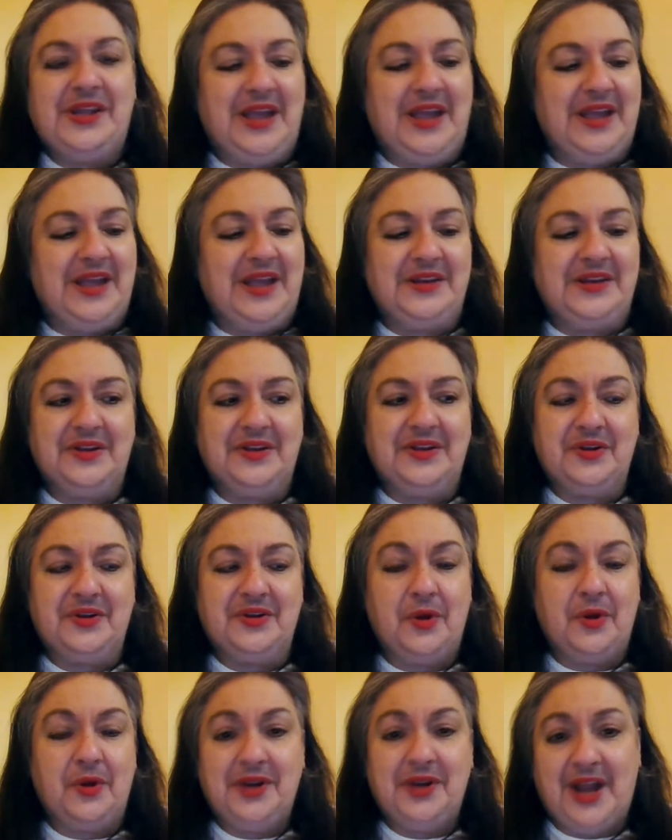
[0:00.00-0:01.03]
And
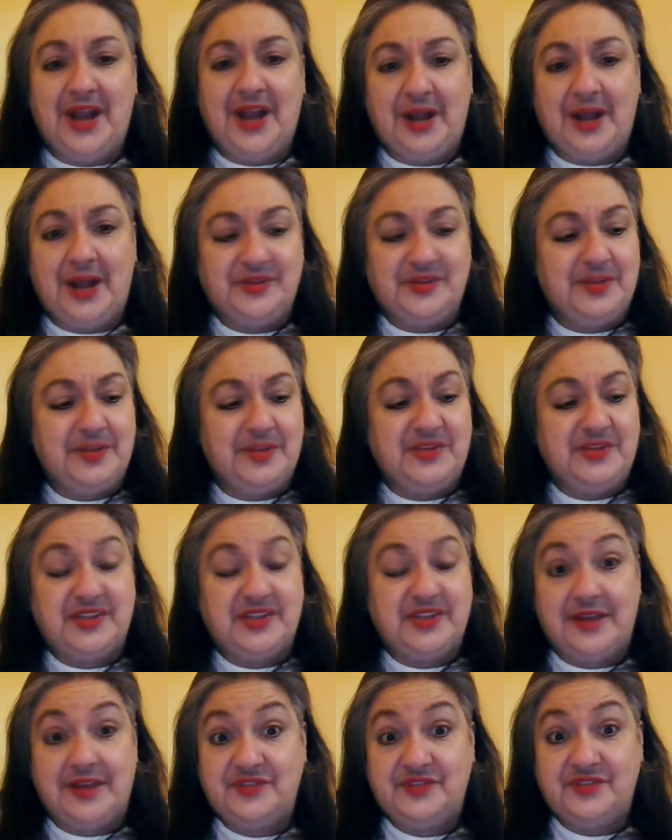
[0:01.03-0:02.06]
go to the How Debbie
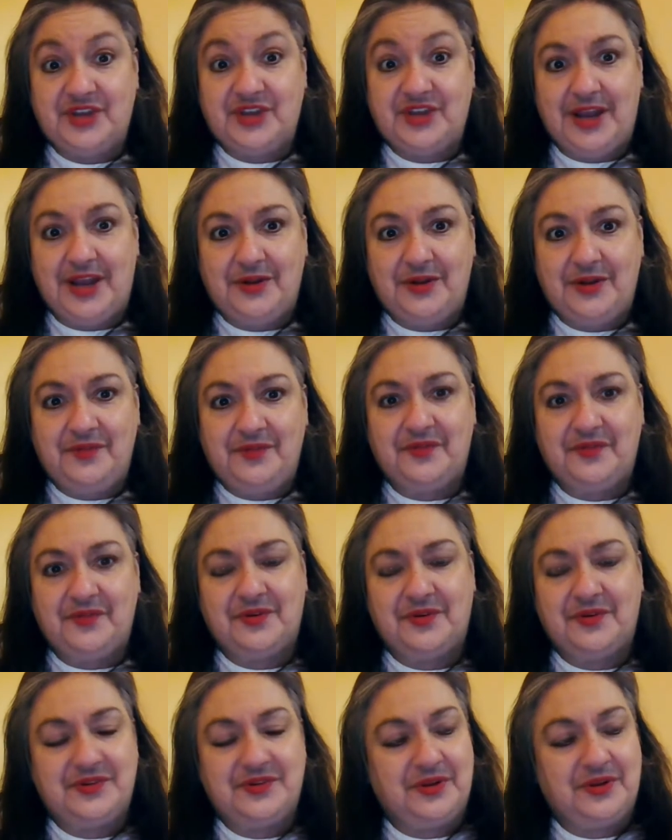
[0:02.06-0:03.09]
Saves channel
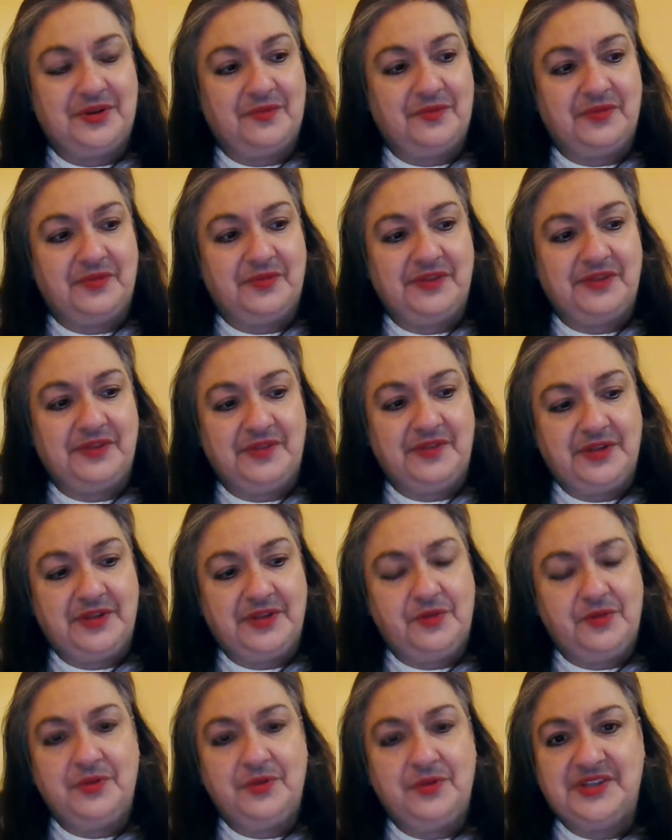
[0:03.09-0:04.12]
for, you know, really, really
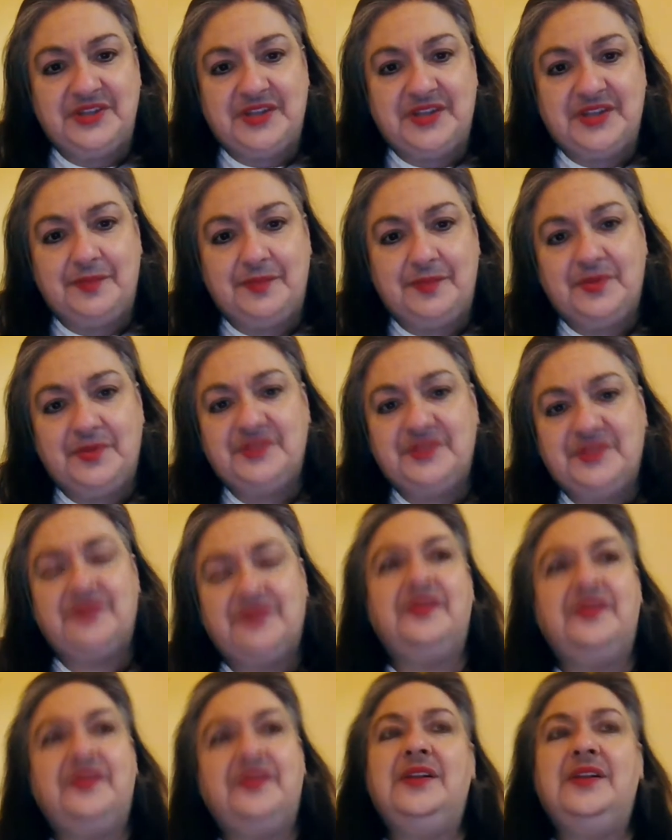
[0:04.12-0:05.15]
cool examples
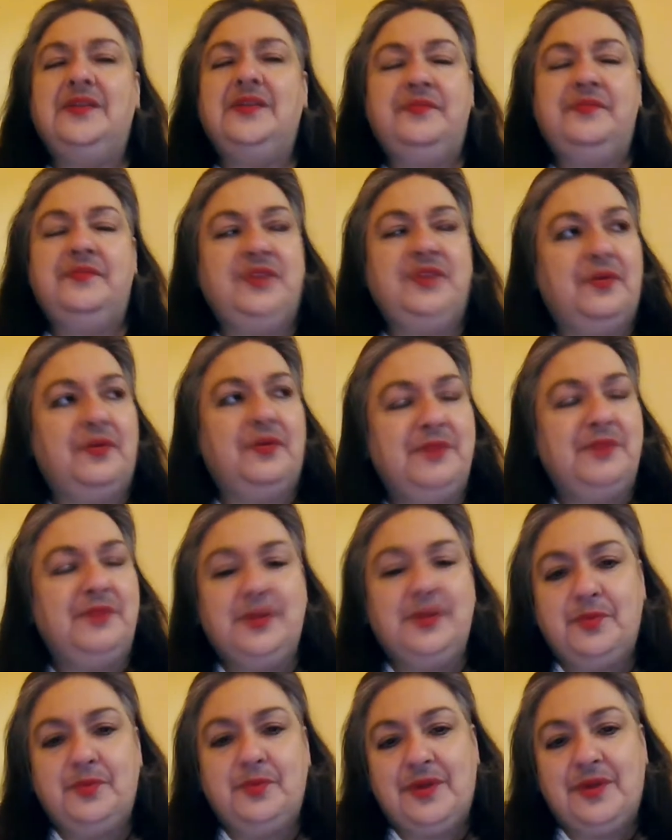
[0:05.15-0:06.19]
of, you know,
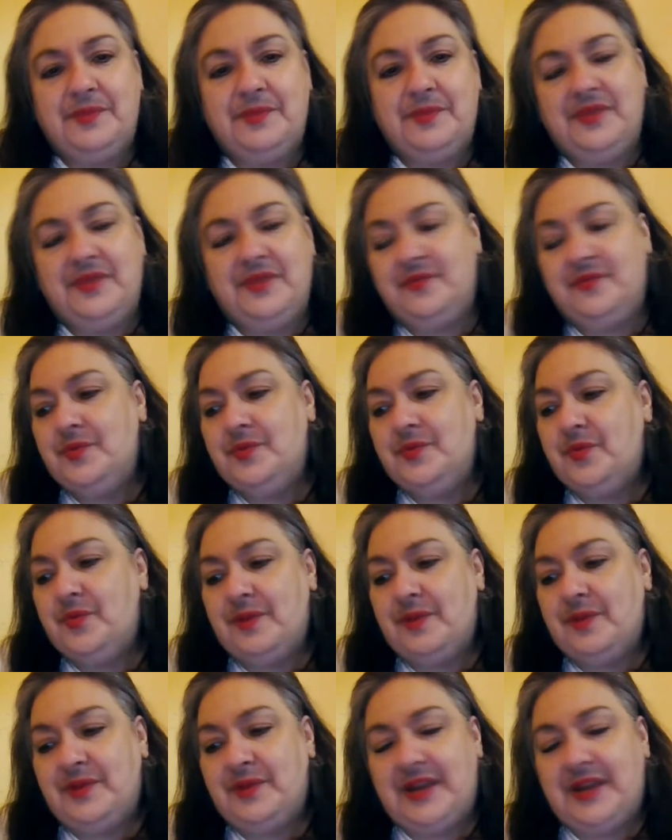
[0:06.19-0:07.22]
meal prepping, food
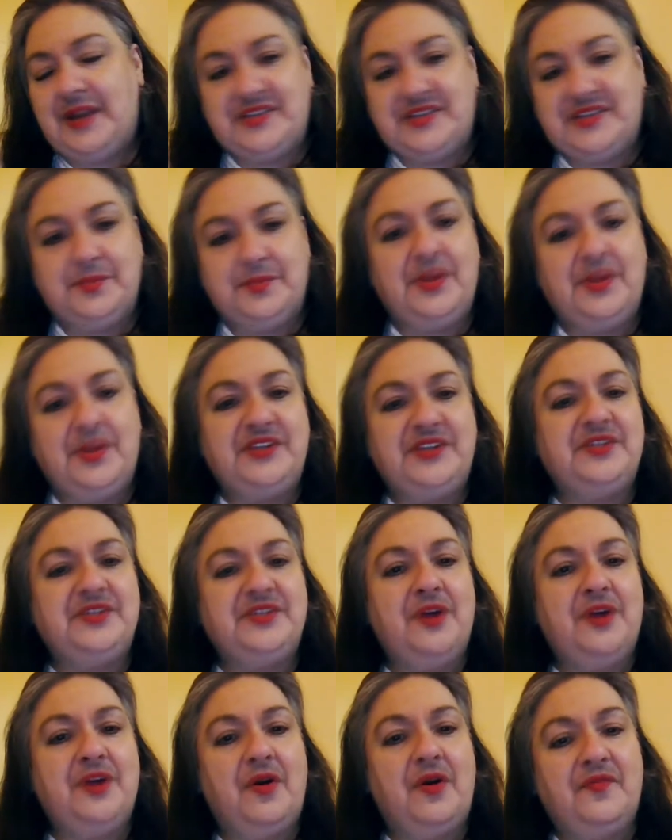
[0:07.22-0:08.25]
prepping. That's the place to
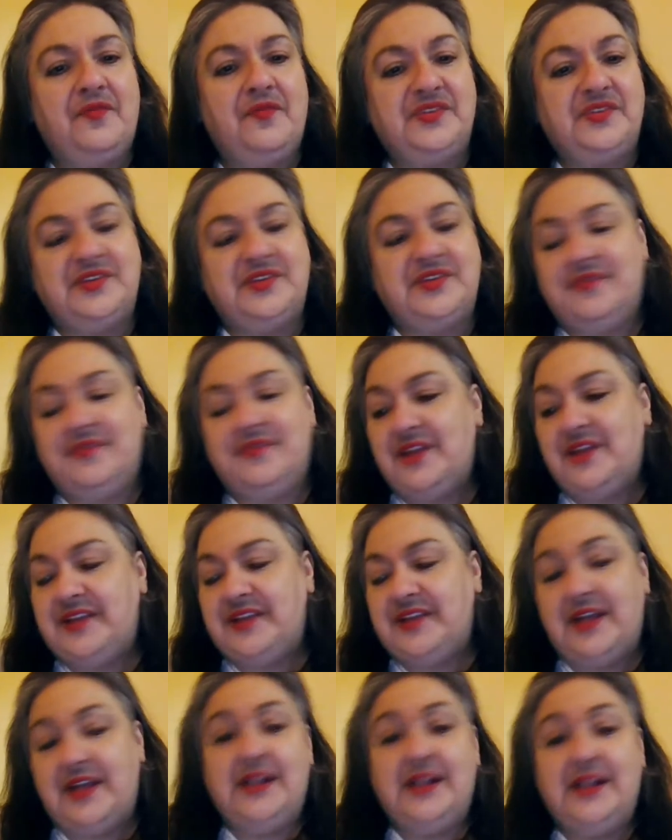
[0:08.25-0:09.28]
go for stuff like
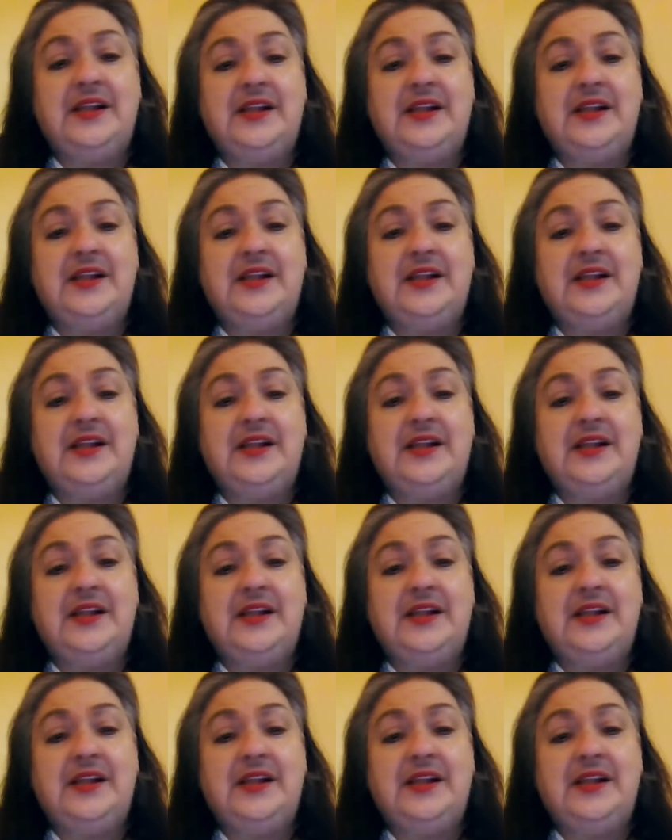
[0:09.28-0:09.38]
that.